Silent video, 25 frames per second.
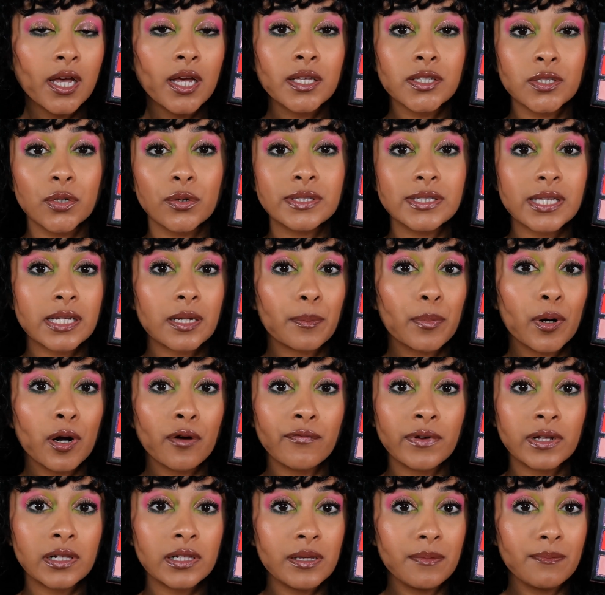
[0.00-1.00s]
So it's like
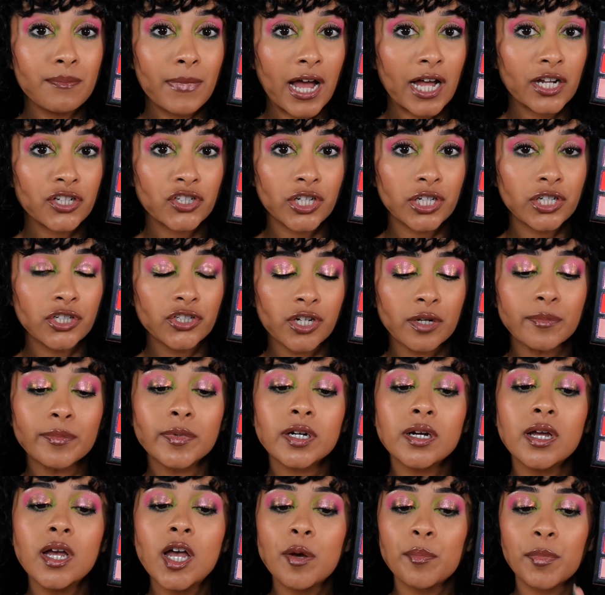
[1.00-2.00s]
perfectly matching
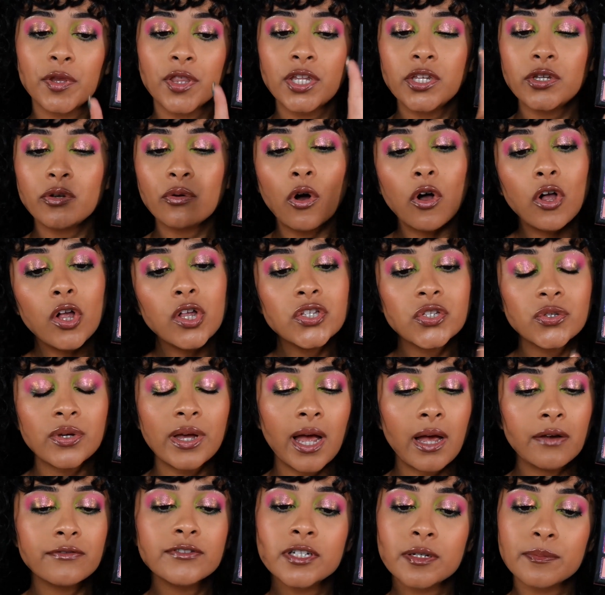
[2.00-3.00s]
shimmer. But then you also
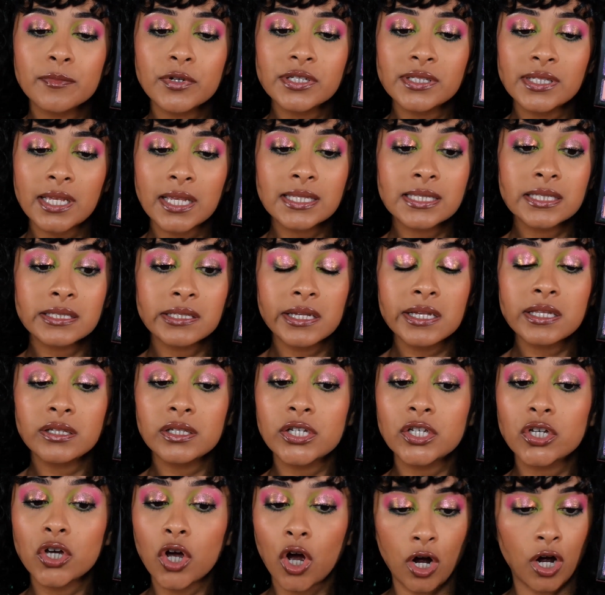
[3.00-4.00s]
have shimmers that
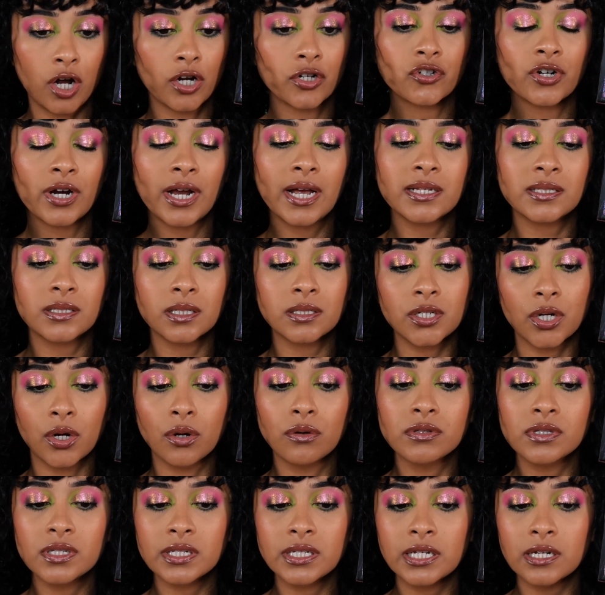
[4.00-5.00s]
slightly contrast the
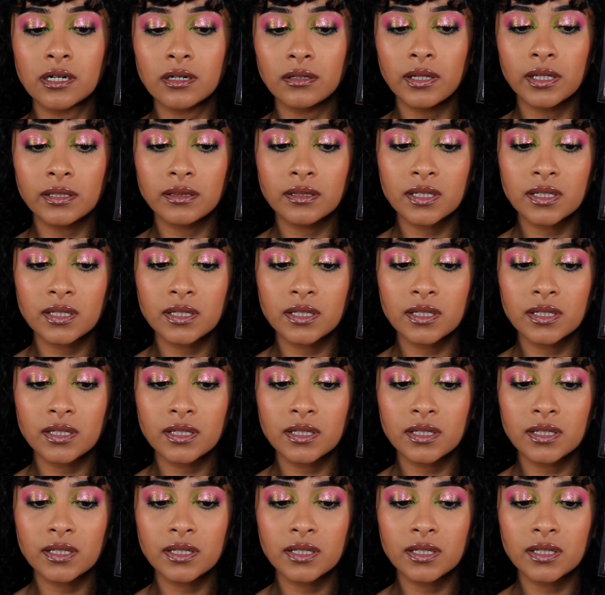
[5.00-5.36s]
tones in here. Like